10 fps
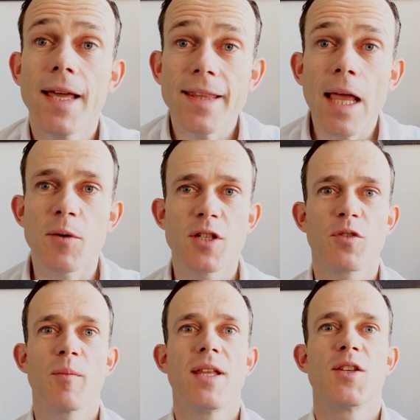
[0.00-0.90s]
That was it
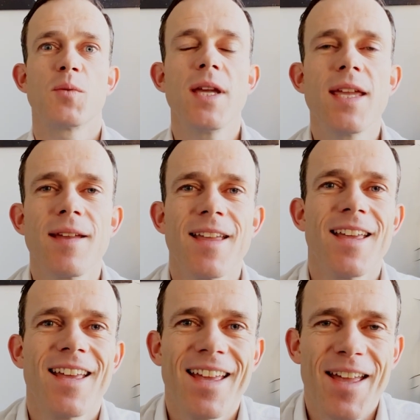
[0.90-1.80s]
for me this week.
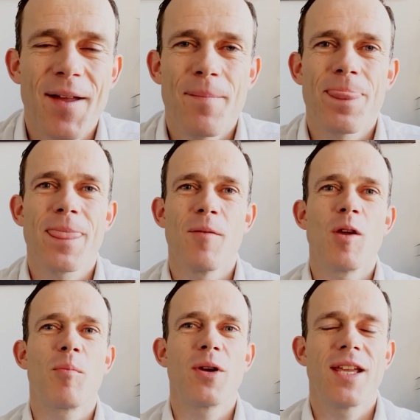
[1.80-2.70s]
Um, we
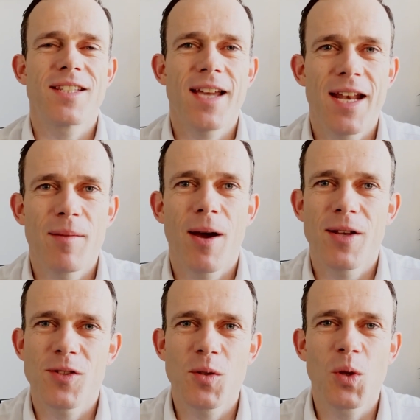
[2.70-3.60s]
are pretty excited about
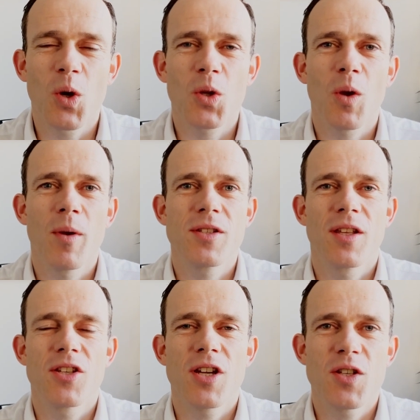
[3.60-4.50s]
this new tokenomics
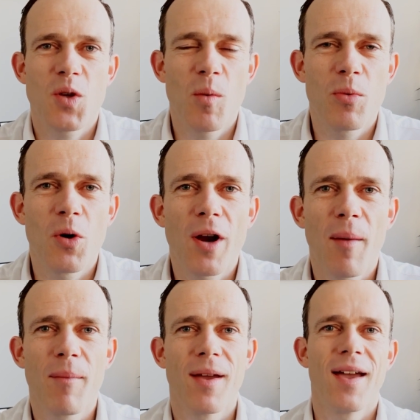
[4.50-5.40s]
energized earn
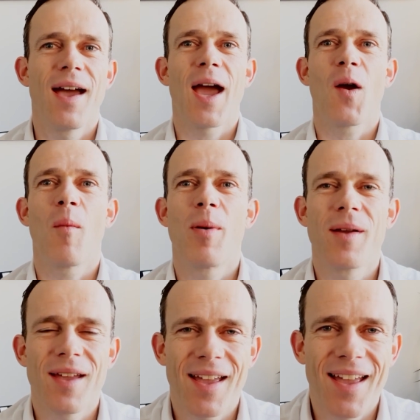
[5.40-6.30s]
program. I hope
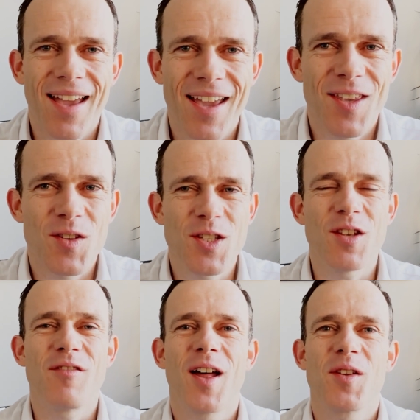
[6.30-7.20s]
uh, you see
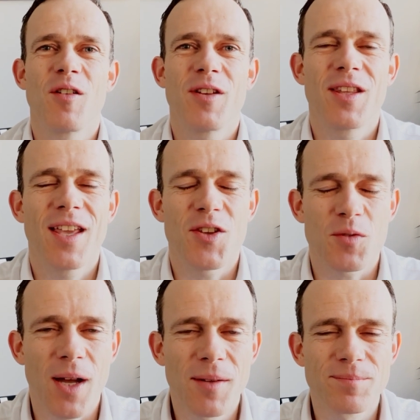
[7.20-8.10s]
the value of it as
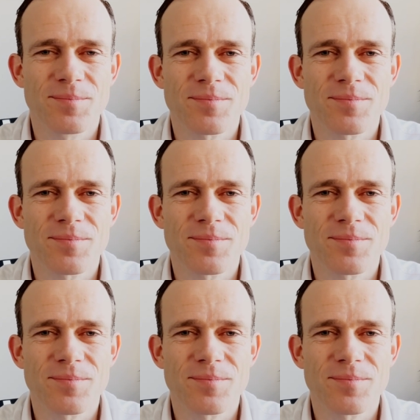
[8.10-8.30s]
well.